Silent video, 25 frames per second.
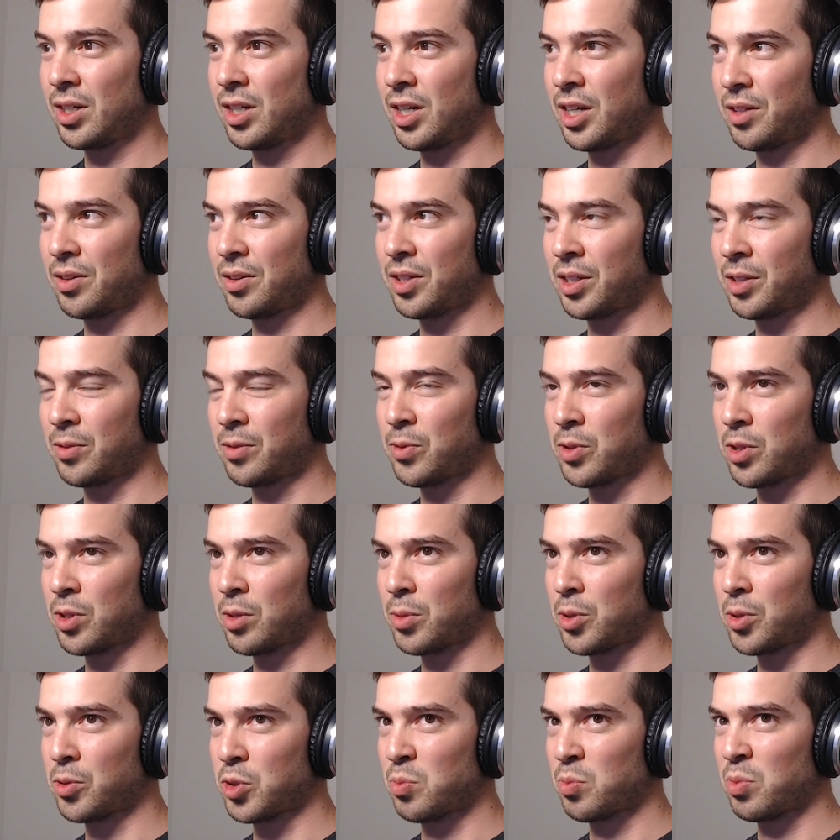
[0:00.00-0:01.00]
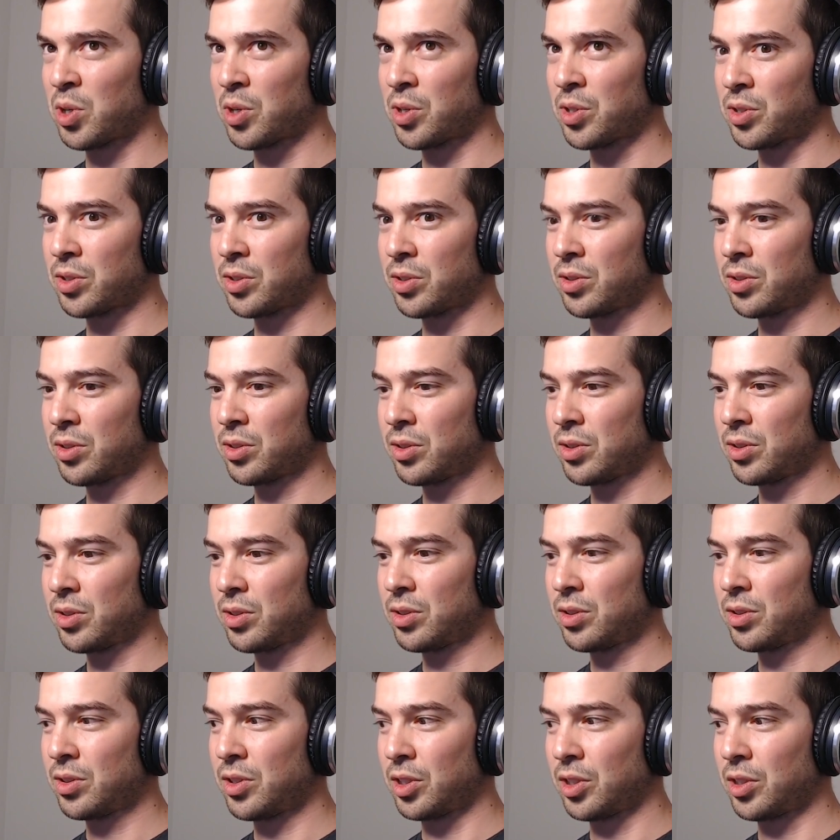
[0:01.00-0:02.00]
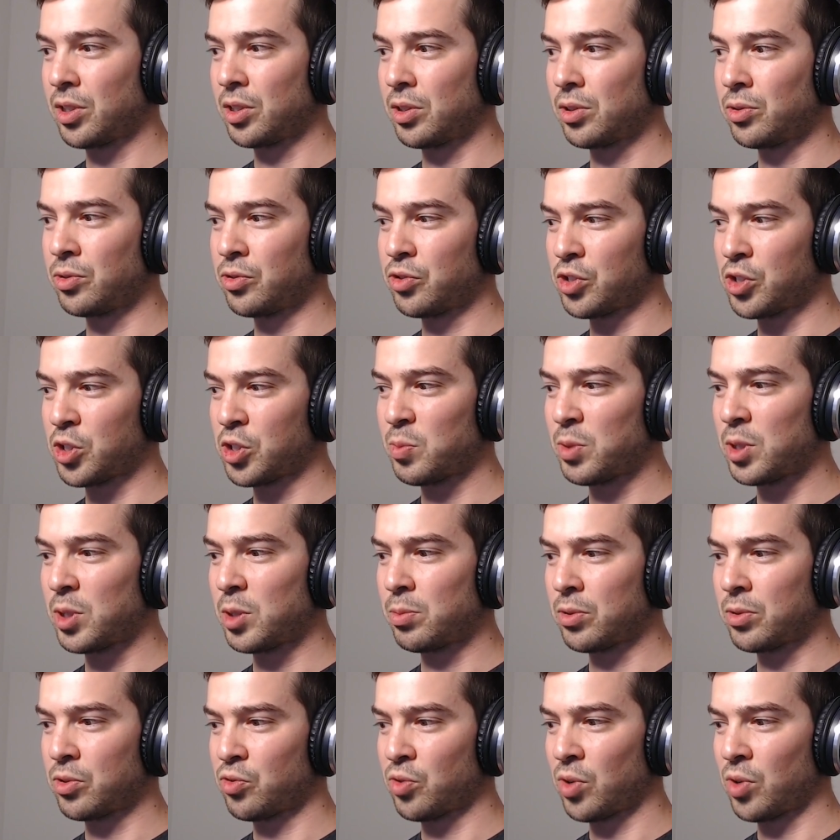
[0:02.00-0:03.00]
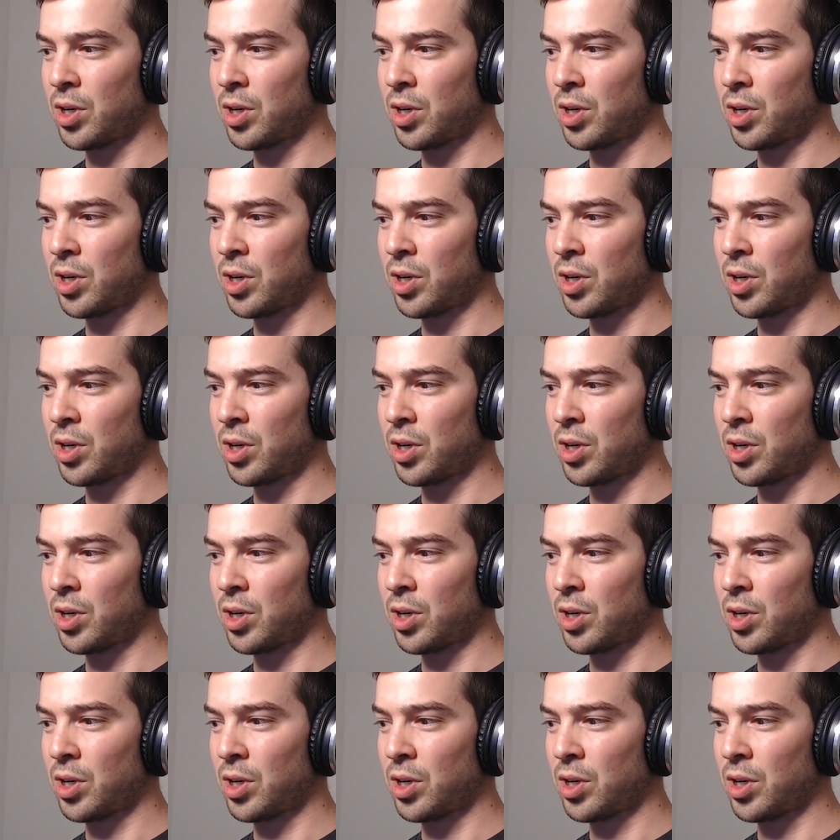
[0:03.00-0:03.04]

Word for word: and i think for the most part the conclusions people